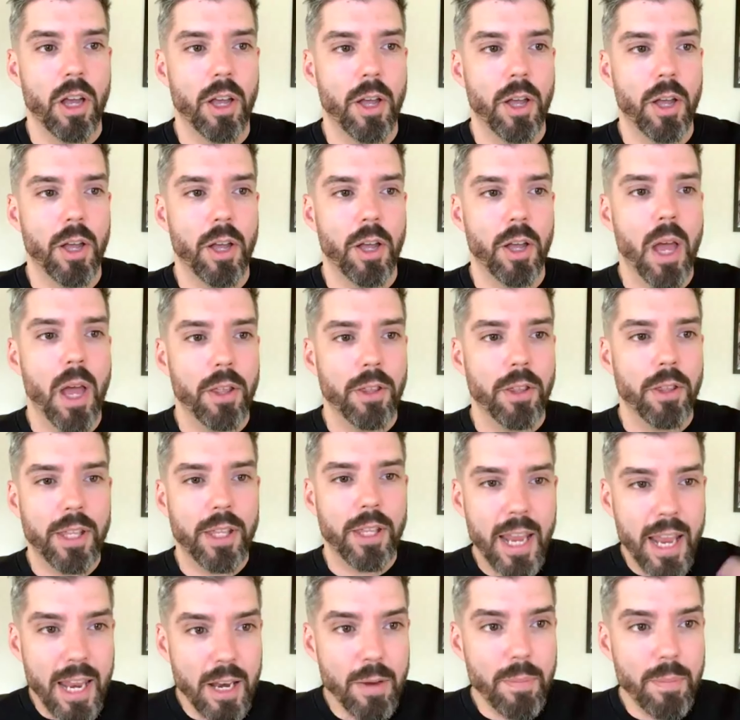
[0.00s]

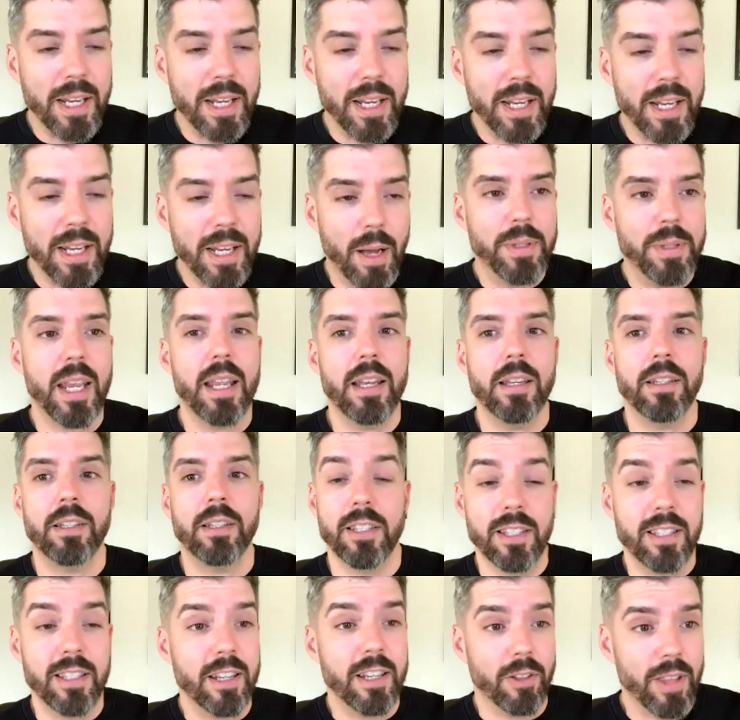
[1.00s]
The enemy comes
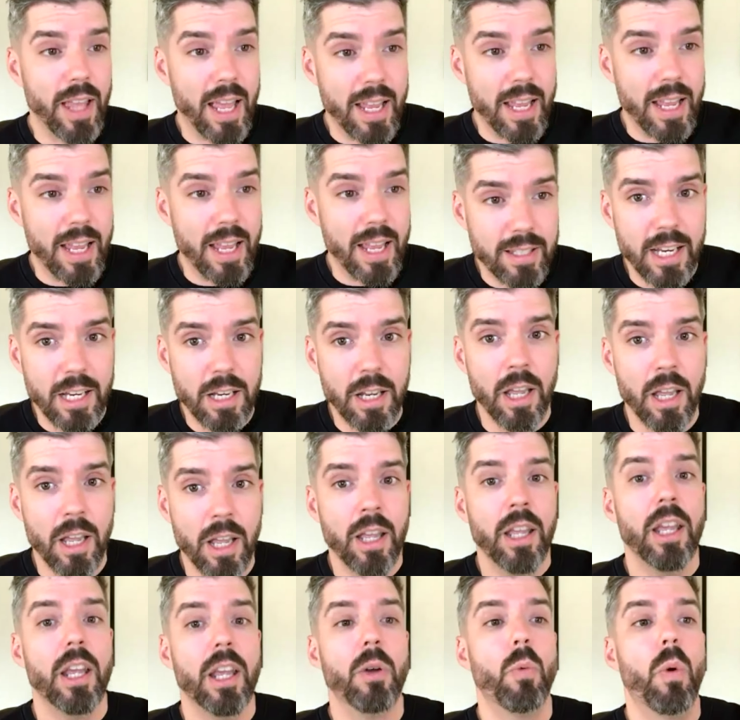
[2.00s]
in to steal that seed.
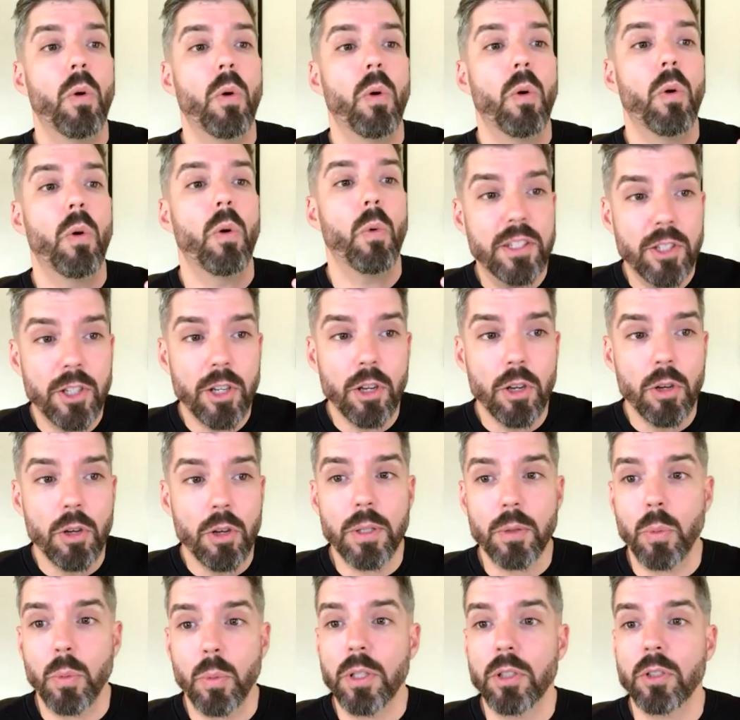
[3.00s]
And what we
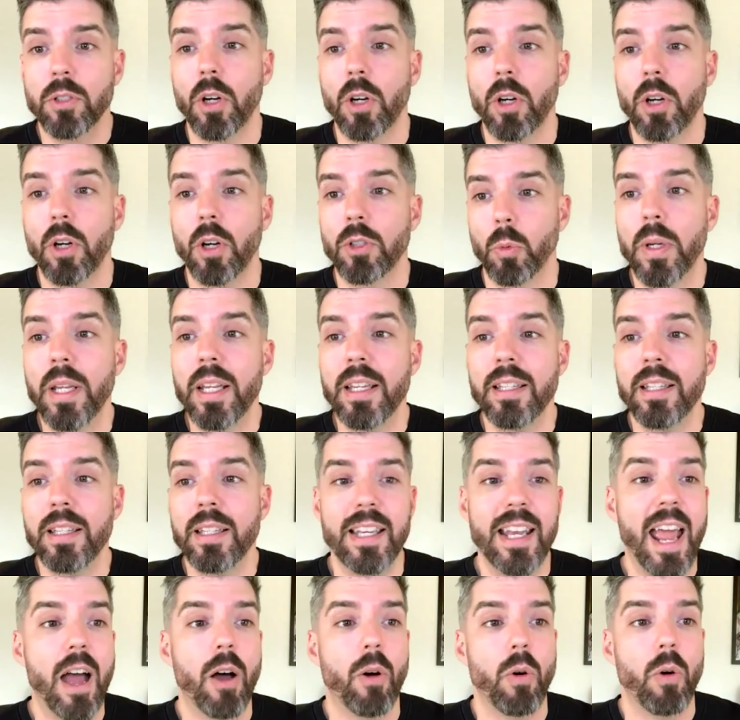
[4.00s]
do is we start to
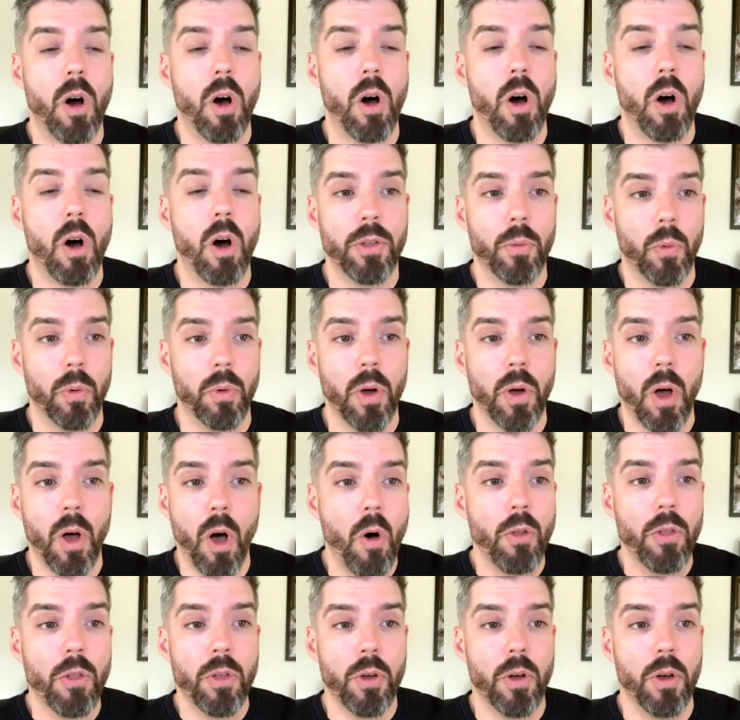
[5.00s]
reason out all
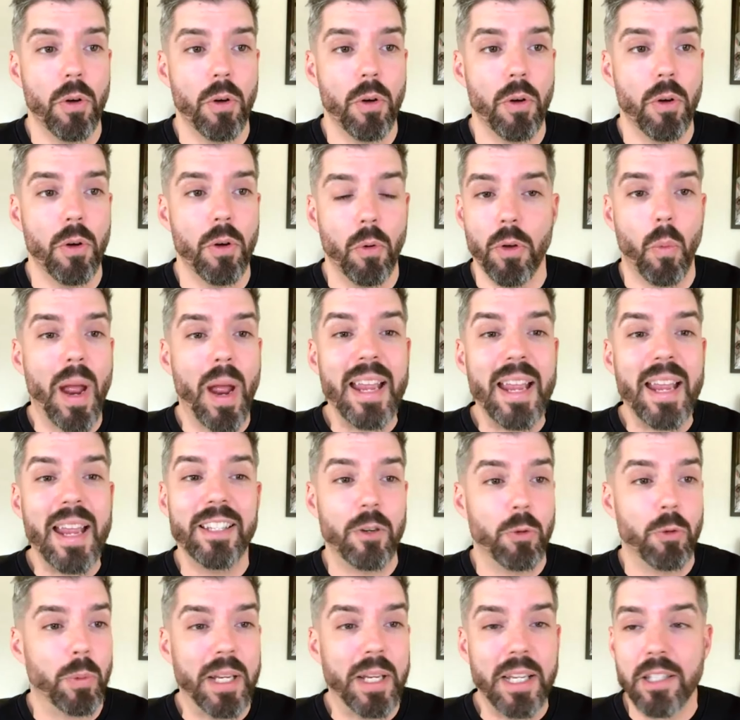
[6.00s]
the
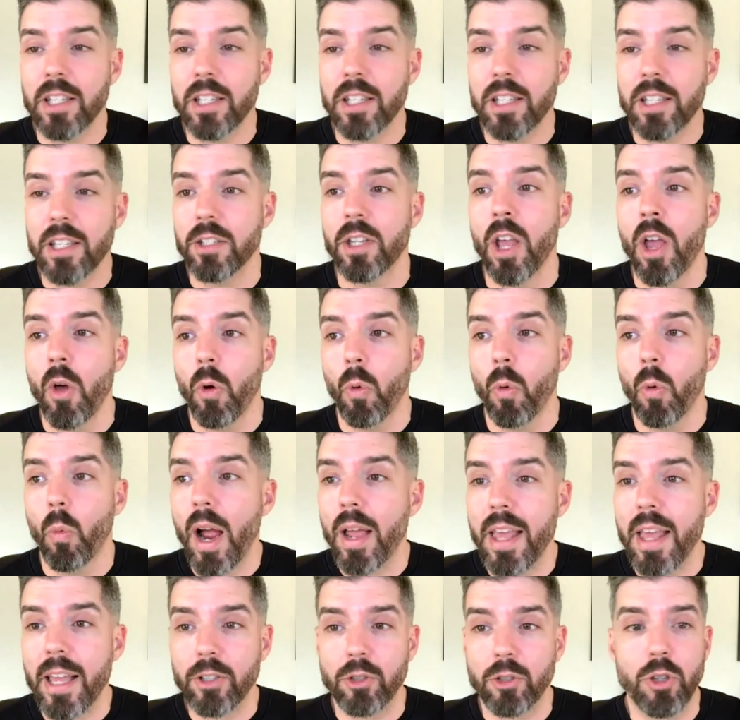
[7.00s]
ways and reasons
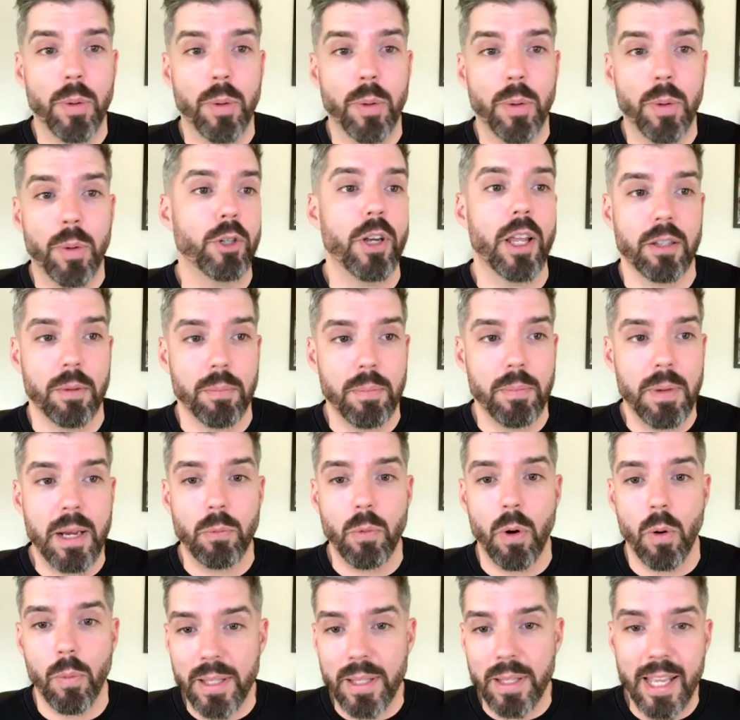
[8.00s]
why that scripture
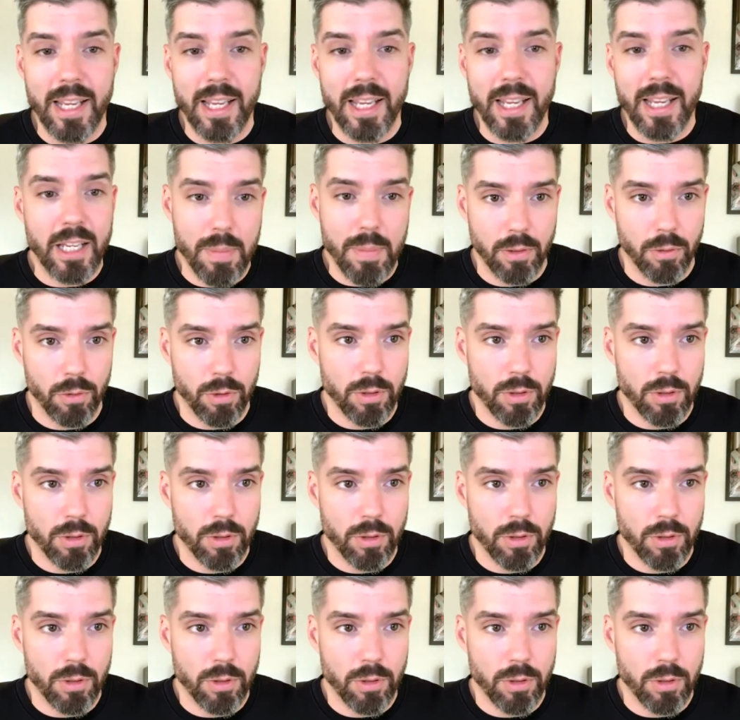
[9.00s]
doesn't mean what we think it